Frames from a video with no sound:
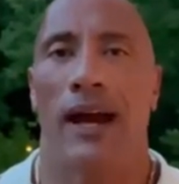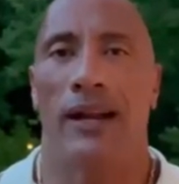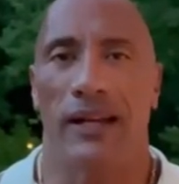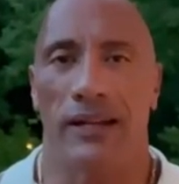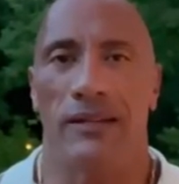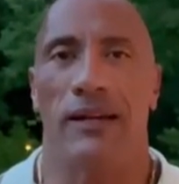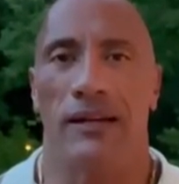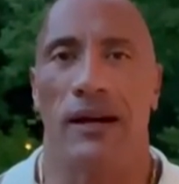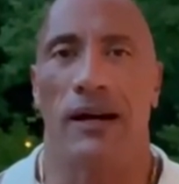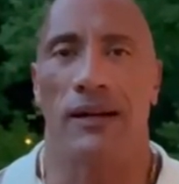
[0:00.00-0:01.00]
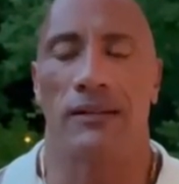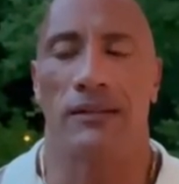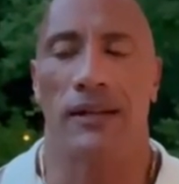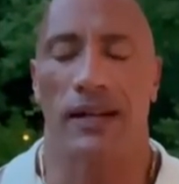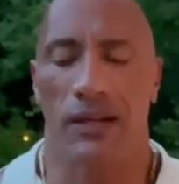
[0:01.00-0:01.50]
and he did, uh,
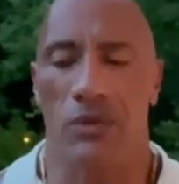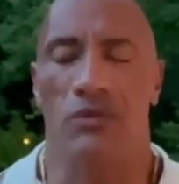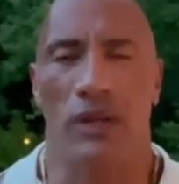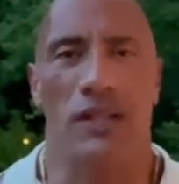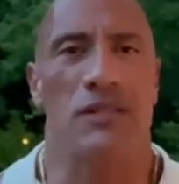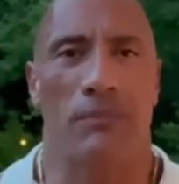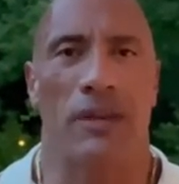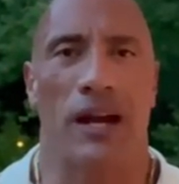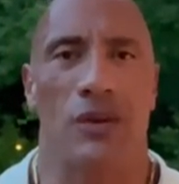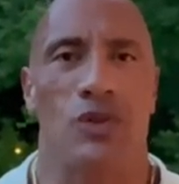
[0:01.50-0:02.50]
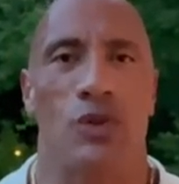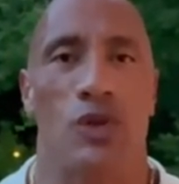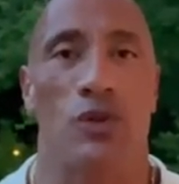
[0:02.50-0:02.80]
and he was really something else. So